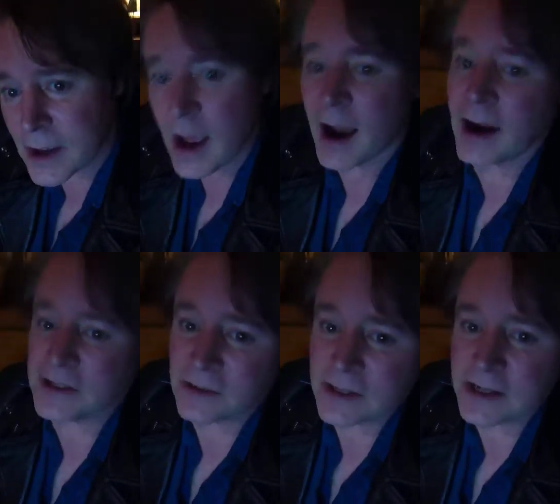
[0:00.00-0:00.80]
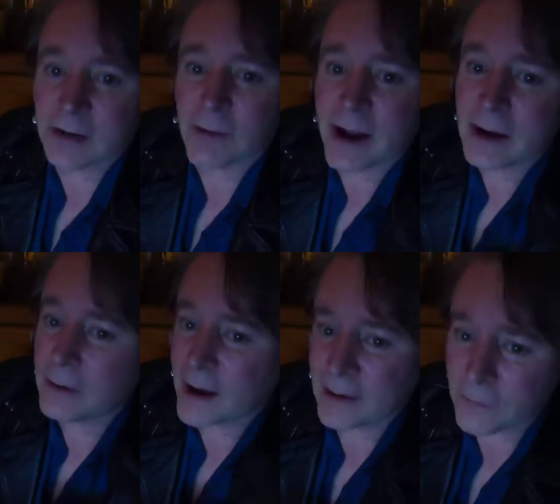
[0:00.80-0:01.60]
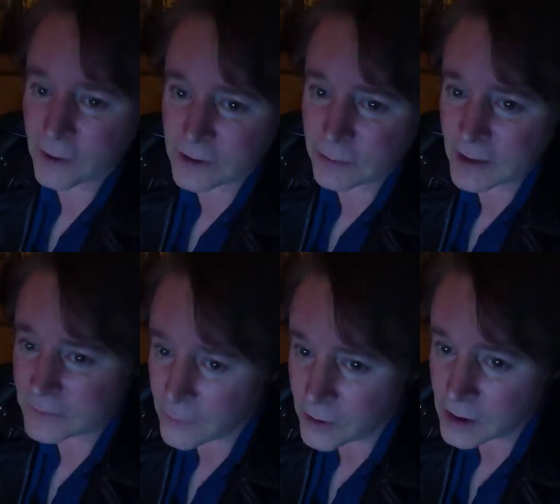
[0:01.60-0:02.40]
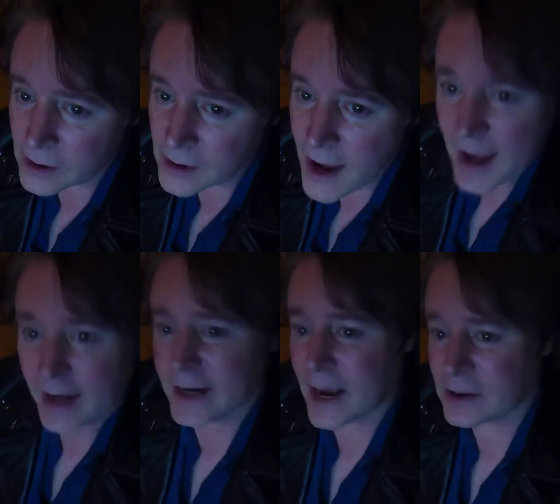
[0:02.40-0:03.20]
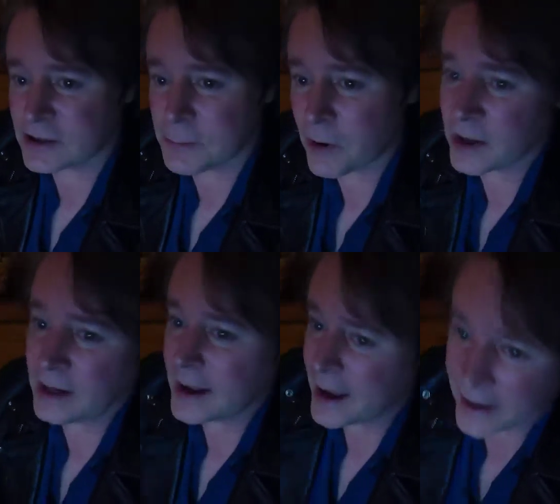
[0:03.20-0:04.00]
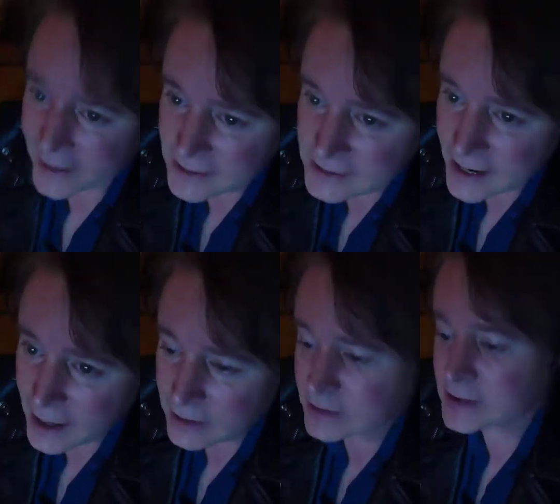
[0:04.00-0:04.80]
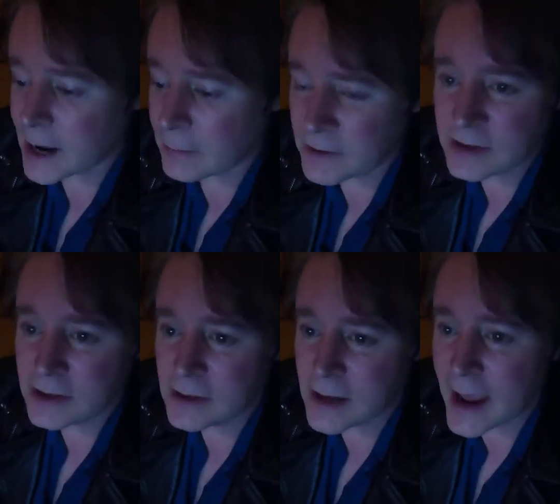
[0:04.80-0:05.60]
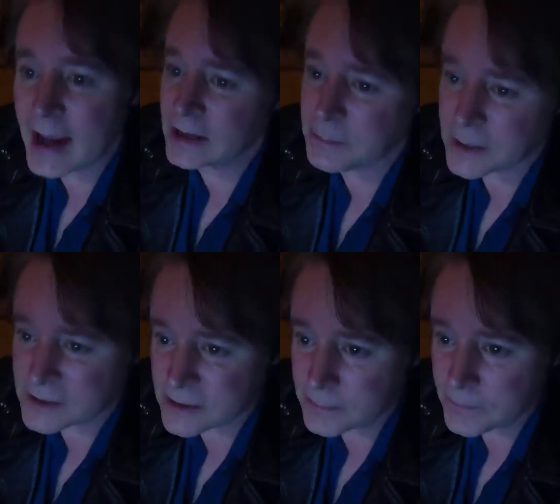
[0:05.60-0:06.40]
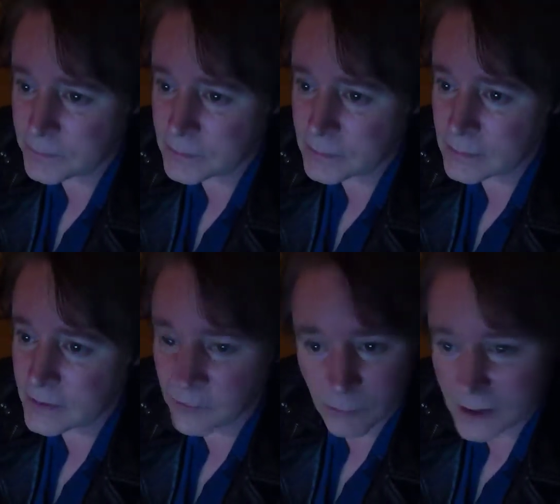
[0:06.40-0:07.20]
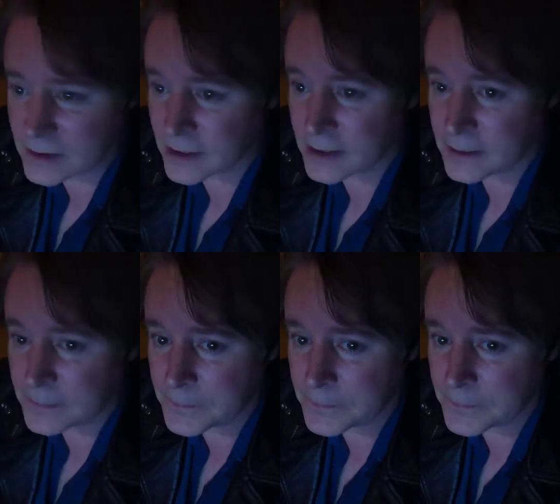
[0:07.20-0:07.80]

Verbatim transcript: I certainly didn't write Quran 424 and how it's reported handed down in Dawood, and Muslim, for one thing.